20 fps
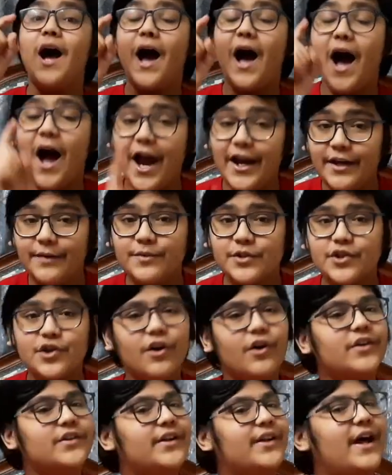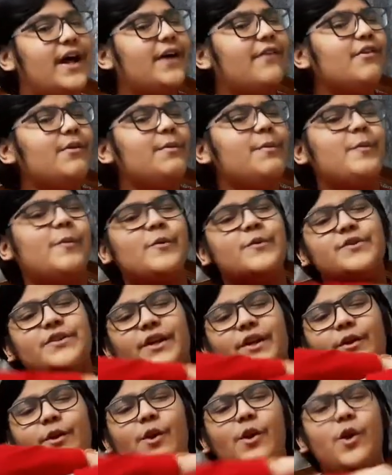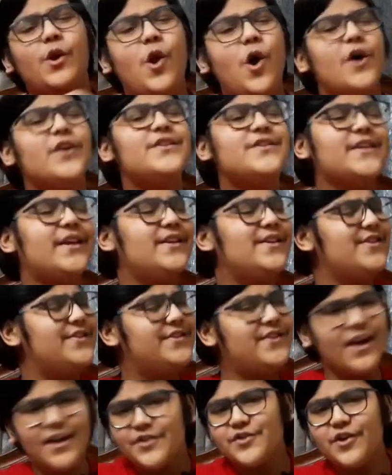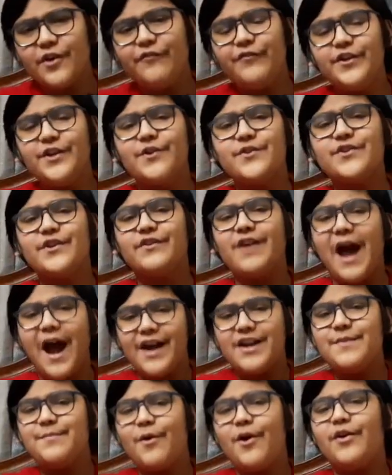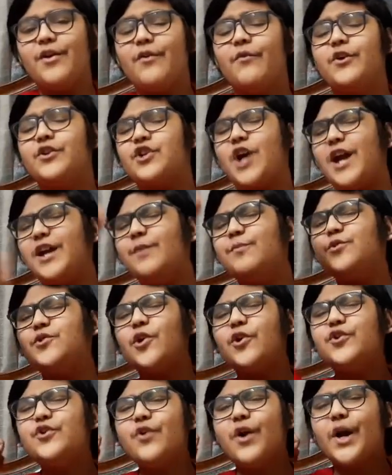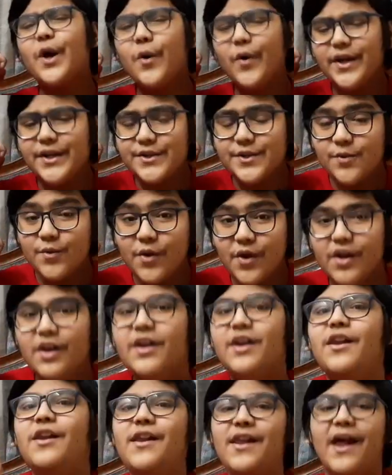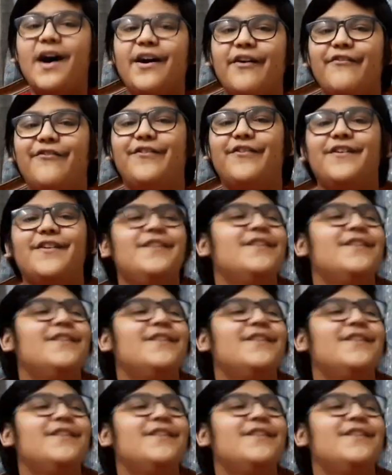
I am sure that I will be posting lots and tons of videos on Harry Potter, which I am sure you're going to love.